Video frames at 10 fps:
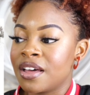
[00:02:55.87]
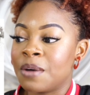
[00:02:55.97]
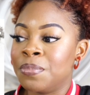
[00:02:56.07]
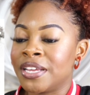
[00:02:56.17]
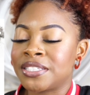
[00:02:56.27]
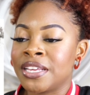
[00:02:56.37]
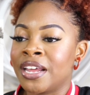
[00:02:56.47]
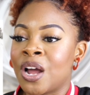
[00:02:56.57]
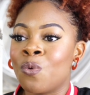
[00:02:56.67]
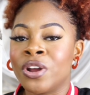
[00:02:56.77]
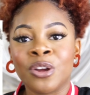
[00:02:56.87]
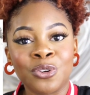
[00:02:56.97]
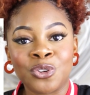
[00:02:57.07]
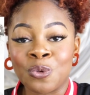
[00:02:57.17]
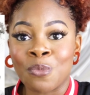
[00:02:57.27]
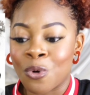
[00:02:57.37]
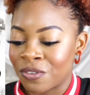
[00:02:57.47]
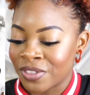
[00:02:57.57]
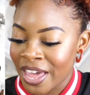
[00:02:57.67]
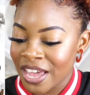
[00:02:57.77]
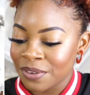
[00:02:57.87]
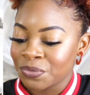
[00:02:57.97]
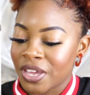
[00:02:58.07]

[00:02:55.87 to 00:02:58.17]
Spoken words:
a blessing, and I want to do more of that.